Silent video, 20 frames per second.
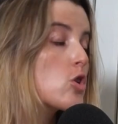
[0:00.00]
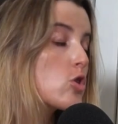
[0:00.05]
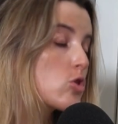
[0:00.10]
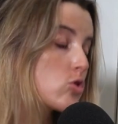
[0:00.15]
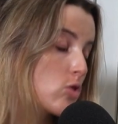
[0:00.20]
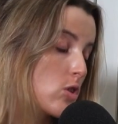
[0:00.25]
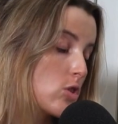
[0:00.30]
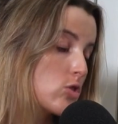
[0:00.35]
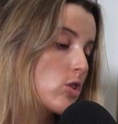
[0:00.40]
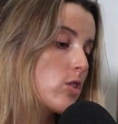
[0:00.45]

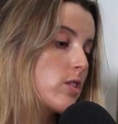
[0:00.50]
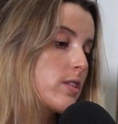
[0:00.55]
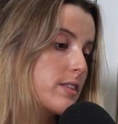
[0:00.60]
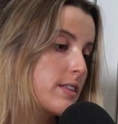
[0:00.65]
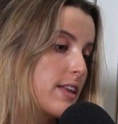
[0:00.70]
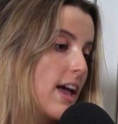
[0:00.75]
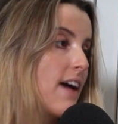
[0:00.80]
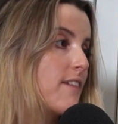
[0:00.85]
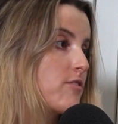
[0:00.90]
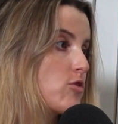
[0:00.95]
So it's going
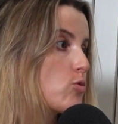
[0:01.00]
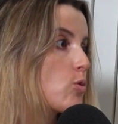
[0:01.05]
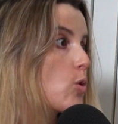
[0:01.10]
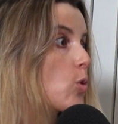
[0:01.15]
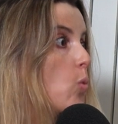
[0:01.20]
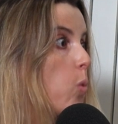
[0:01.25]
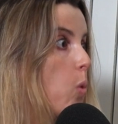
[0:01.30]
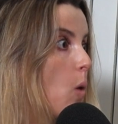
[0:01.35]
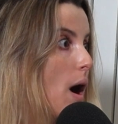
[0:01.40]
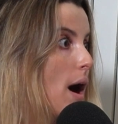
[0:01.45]
to have to
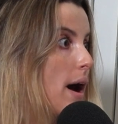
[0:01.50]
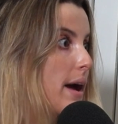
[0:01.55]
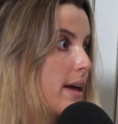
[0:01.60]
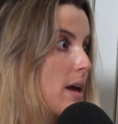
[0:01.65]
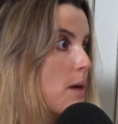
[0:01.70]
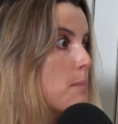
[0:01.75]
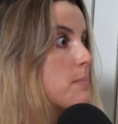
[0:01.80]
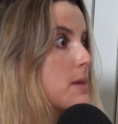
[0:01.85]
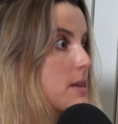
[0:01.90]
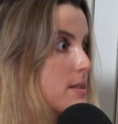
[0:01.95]

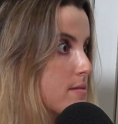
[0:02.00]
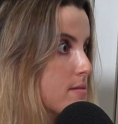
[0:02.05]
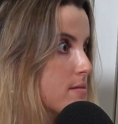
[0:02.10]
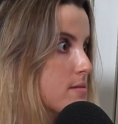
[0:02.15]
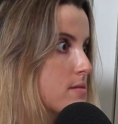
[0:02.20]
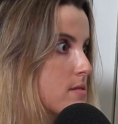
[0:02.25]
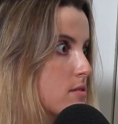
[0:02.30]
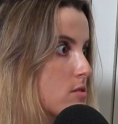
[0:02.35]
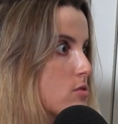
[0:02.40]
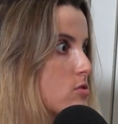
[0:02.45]
require
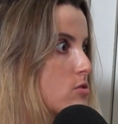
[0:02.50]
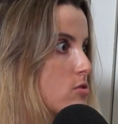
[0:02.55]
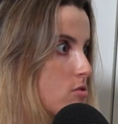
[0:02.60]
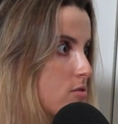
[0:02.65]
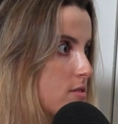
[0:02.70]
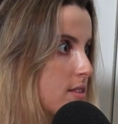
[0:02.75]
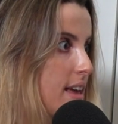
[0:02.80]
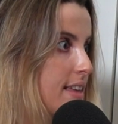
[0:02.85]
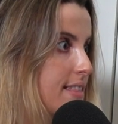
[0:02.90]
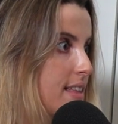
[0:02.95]
businesses to
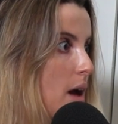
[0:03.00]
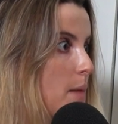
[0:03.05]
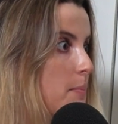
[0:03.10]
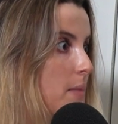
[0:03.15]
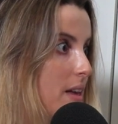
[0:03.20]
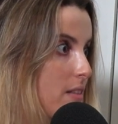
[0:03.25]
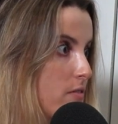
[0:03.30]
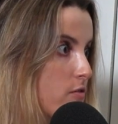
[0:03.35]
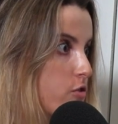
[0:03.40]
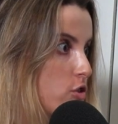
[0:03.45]
set up
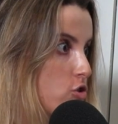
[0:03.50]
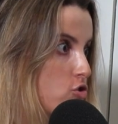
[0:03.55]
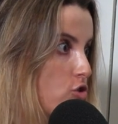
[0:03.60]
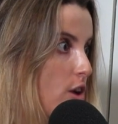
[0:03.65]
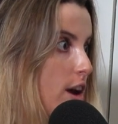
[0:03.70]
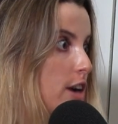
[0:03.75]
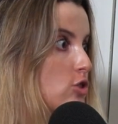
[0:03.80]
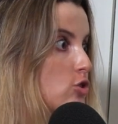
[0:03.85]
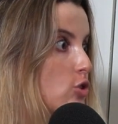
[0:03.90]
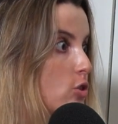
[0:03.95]

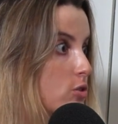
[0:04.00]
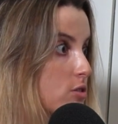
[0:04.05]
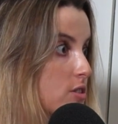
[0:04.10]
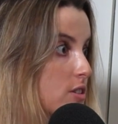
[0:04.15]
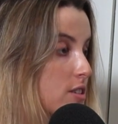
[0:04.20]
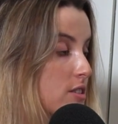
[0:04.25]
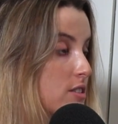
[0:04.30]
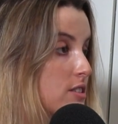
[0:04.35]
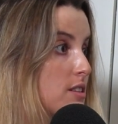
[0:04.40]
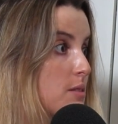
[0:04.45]
infrastructure or
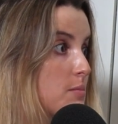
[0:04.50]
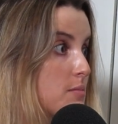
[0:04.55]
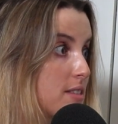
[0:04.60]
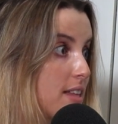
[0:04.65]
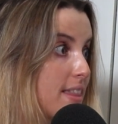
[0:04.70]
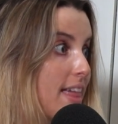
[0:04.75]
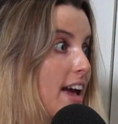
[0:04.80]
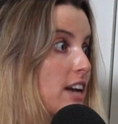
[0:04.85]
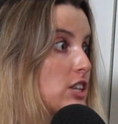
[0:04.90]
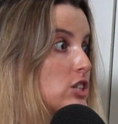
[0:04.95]
systems
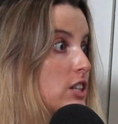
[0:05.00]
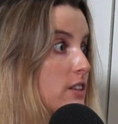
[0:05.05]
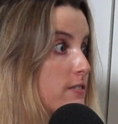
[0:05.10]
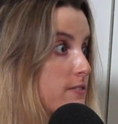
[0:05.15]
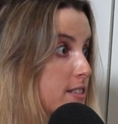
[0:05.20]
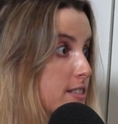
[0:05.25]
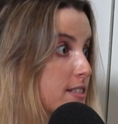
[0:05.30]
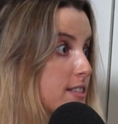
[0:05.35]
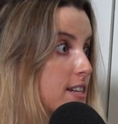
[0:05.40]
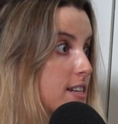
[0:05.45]
that actually
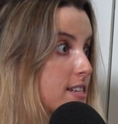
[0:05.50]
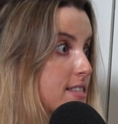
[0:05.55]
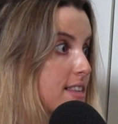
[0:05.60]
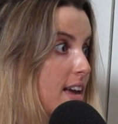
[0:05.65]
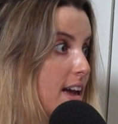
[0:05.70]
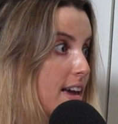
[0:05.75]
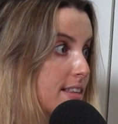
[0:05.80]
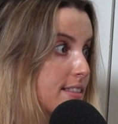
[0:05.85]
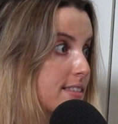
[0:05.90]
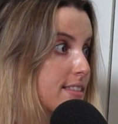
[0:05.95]

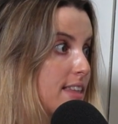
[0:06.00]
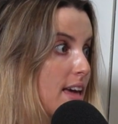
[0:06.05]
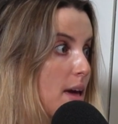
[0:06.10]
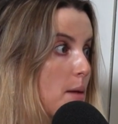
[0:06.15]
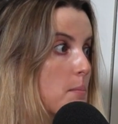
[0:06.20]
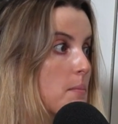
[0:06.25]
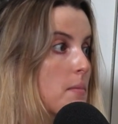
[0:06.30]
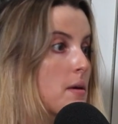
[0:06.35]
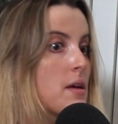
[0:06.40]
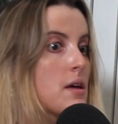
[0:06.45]
facilitates
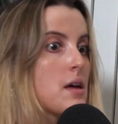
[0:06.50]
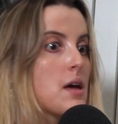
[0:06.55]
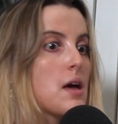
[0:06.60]
them